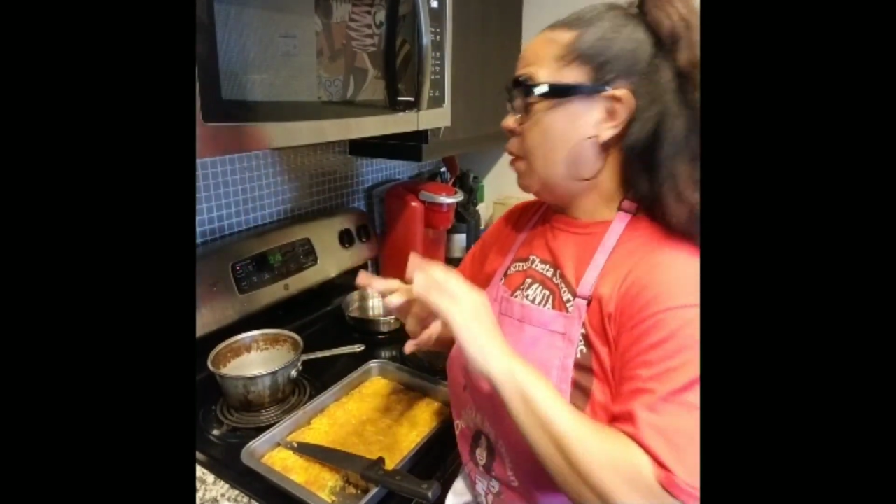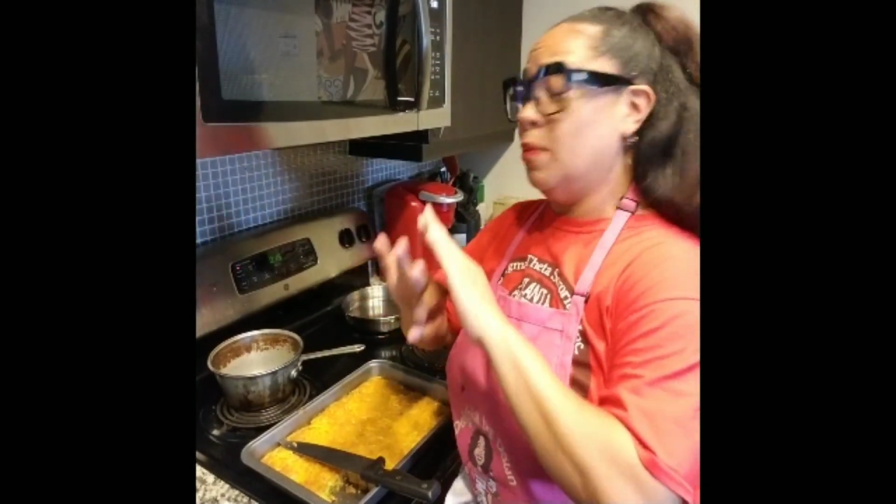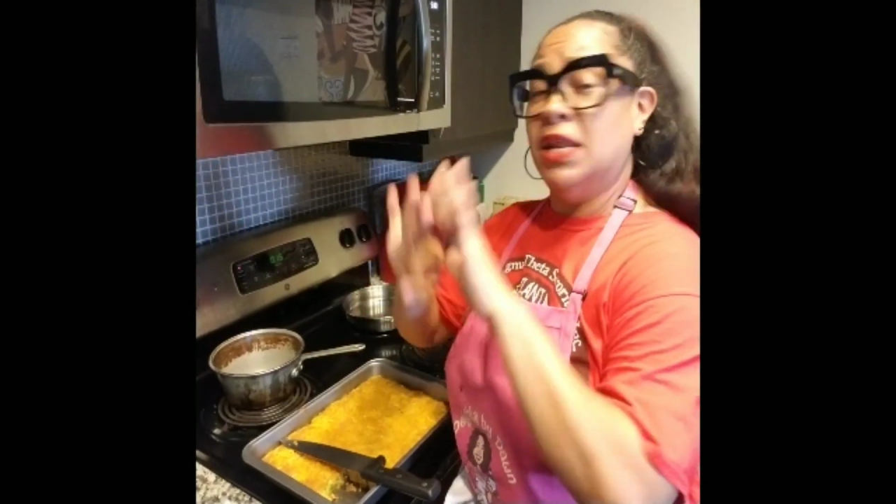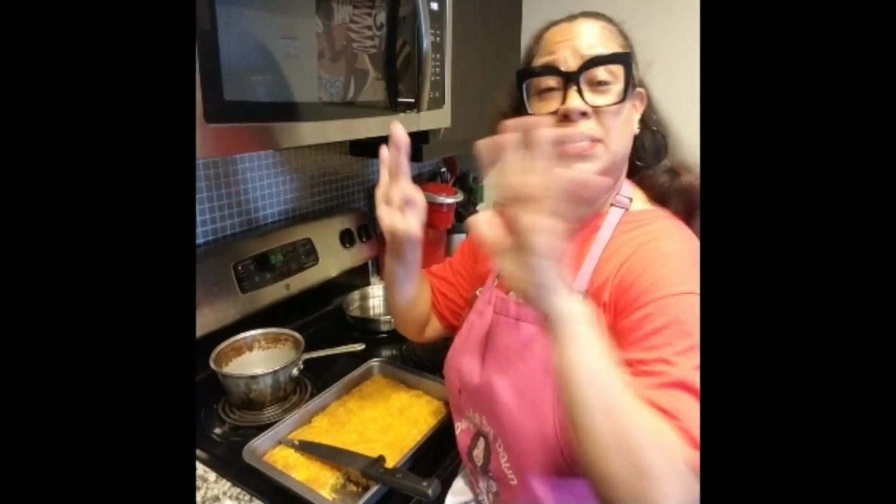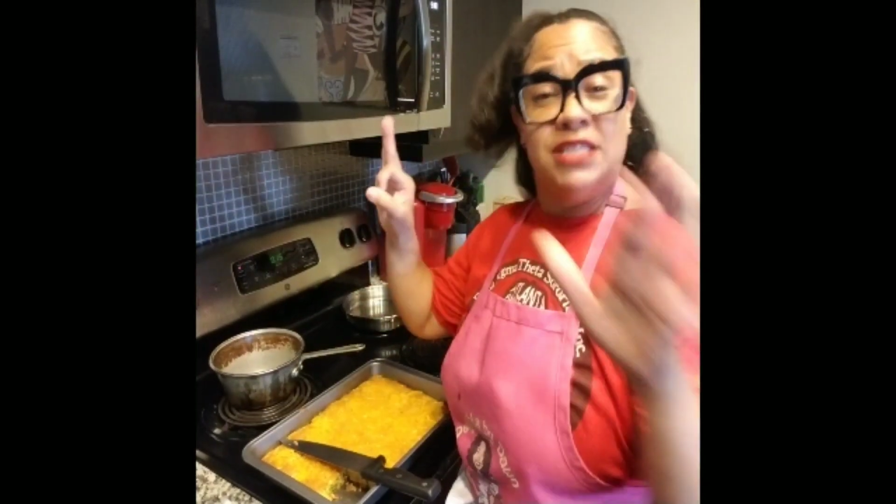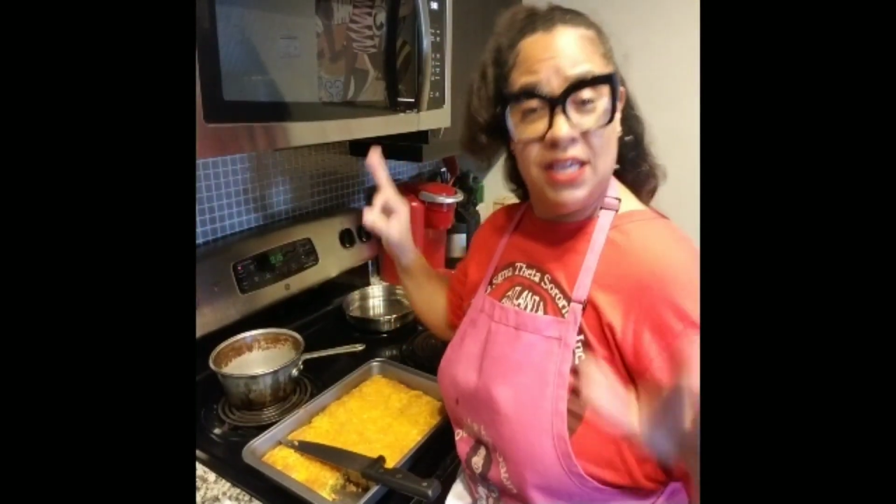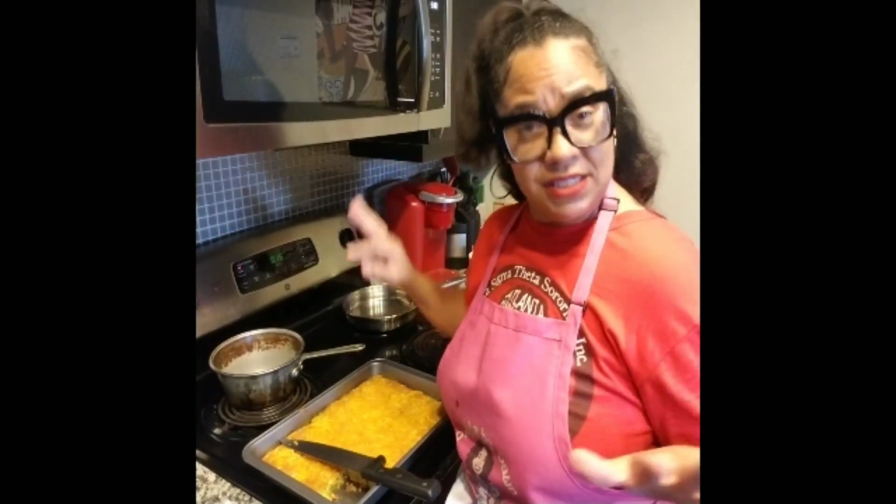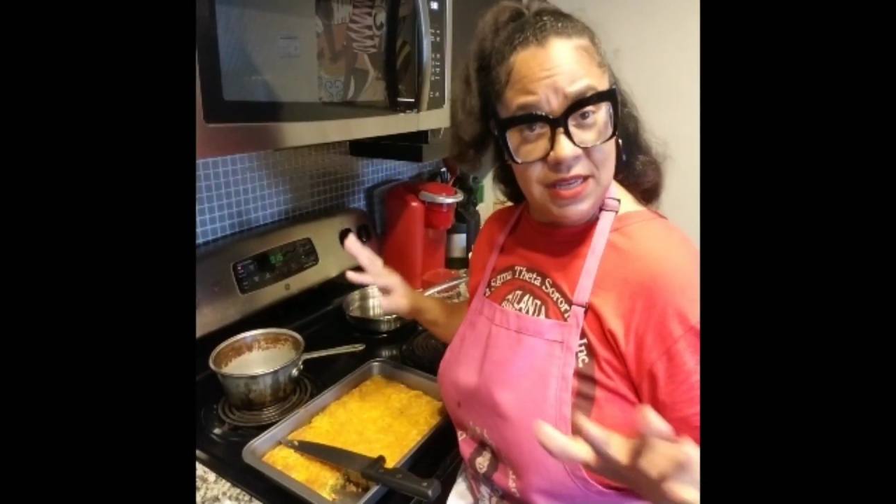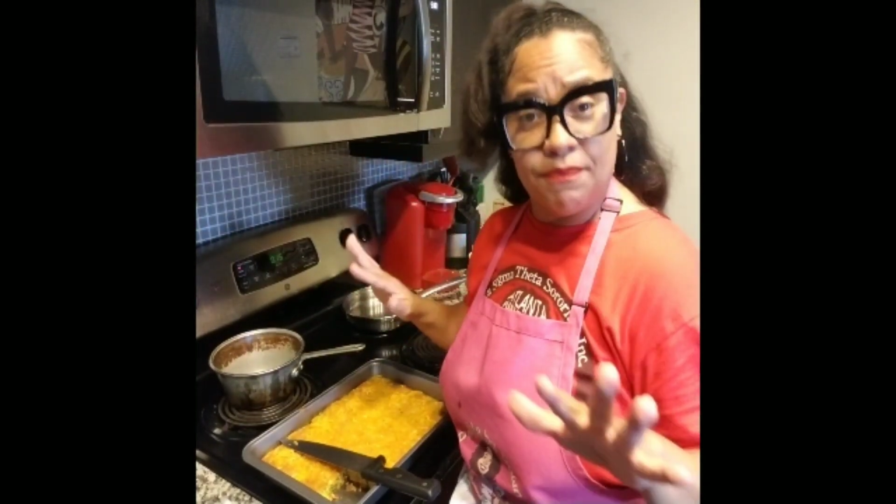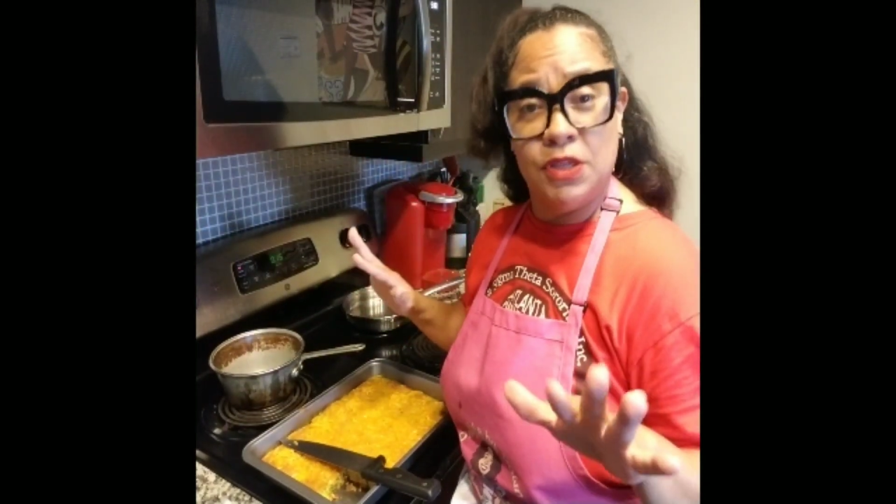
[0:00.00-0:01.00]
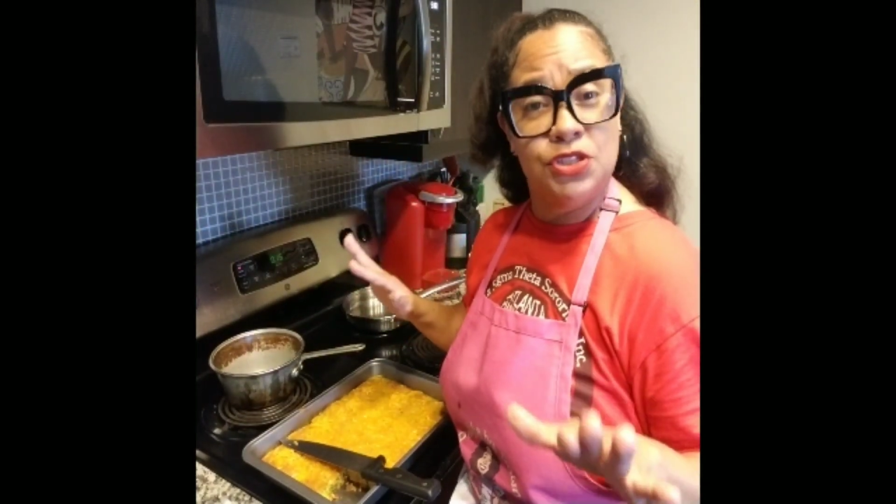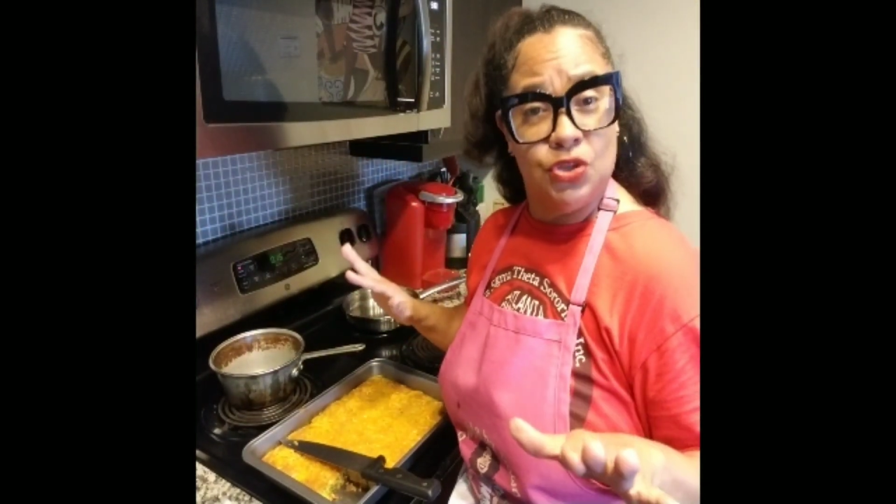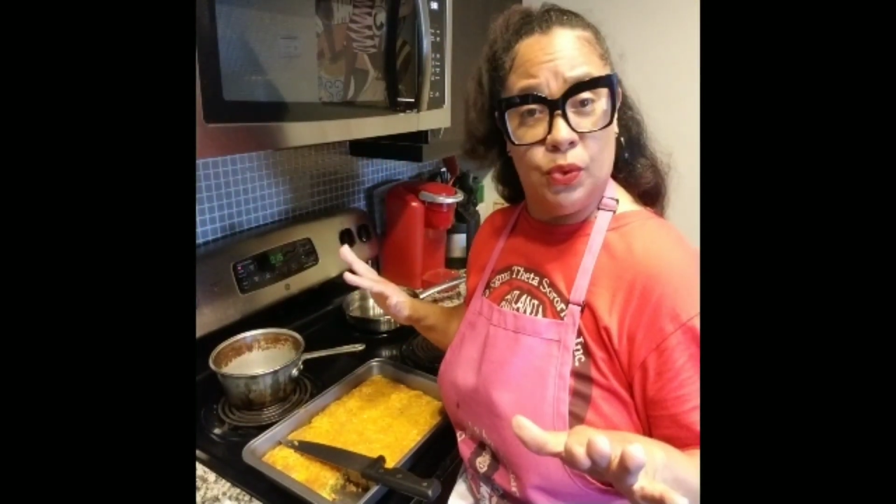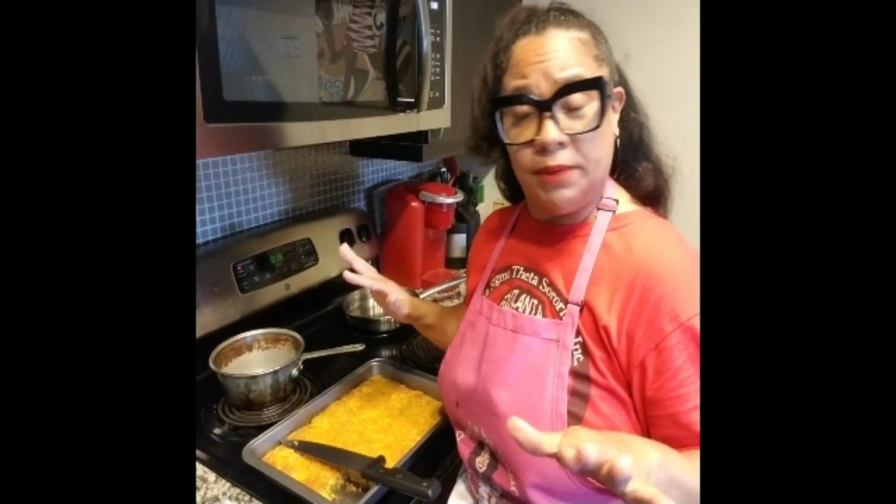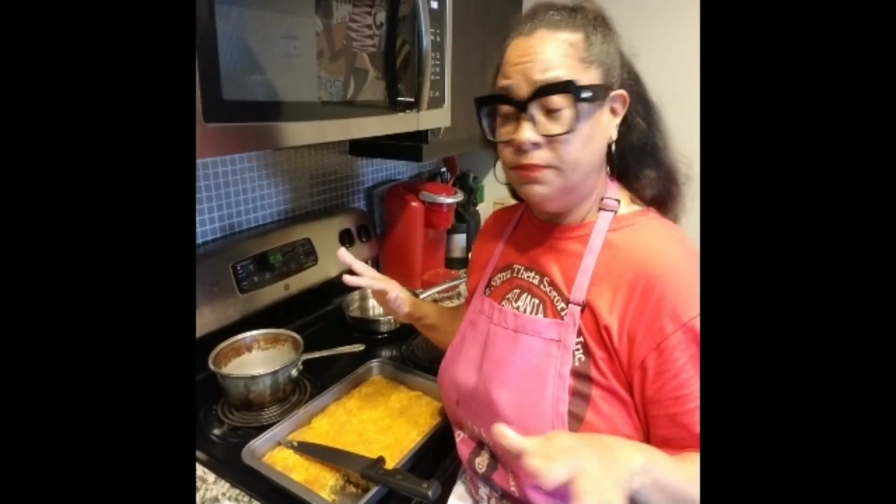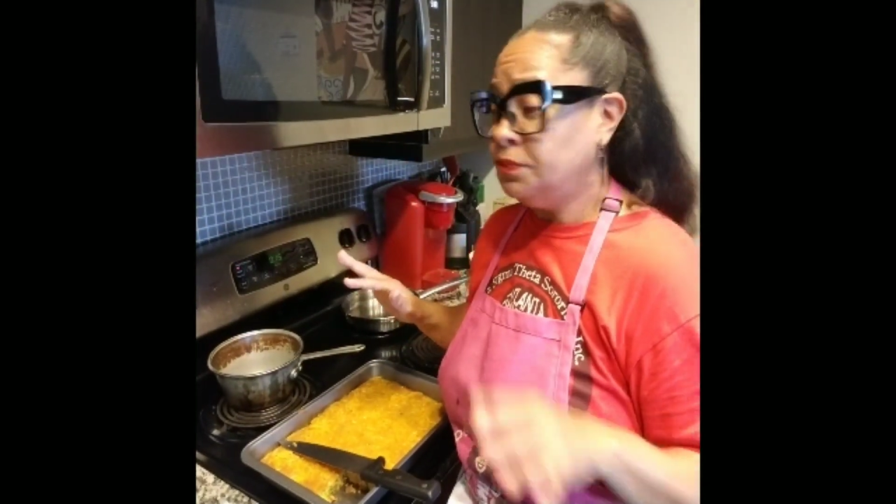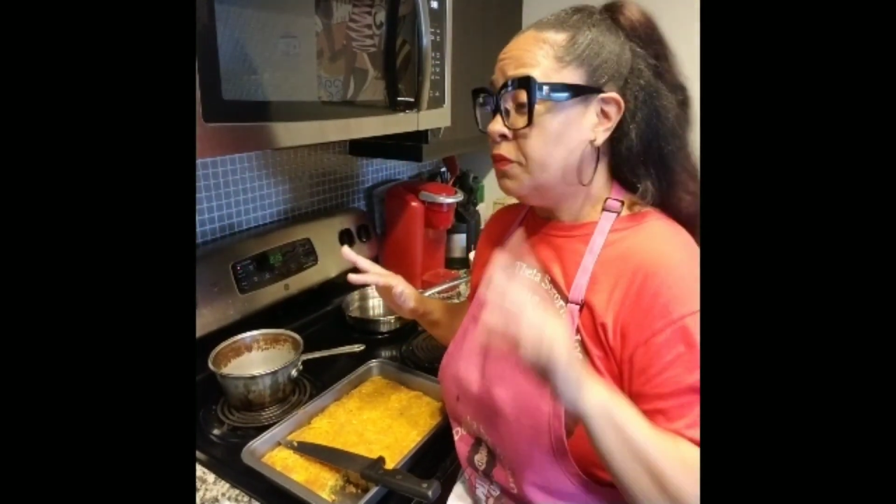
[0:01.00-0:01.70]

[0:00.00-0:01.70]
but it does something to it.